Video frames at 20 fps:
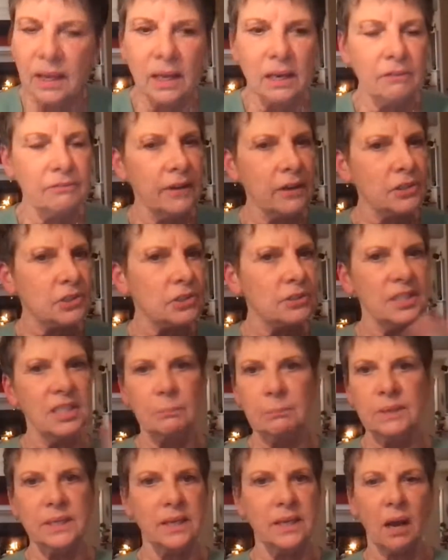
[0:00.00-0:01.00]
And eventually
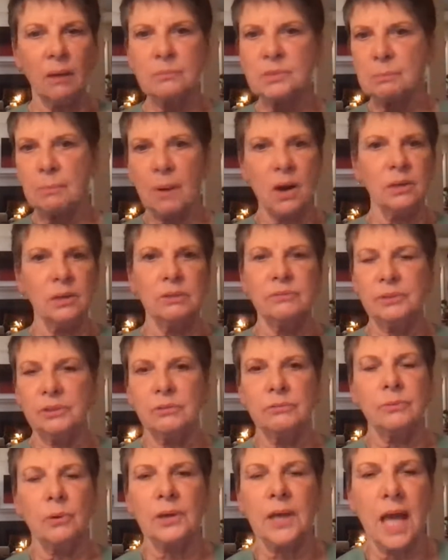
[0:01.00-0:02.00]
it becomes part of
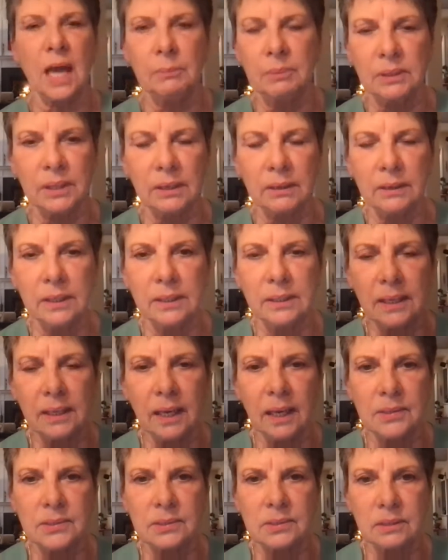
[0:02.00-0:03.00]
your vocabulary
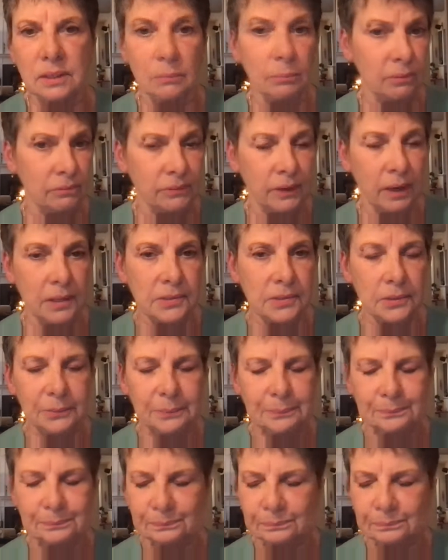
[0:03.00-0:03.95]
as an improviser.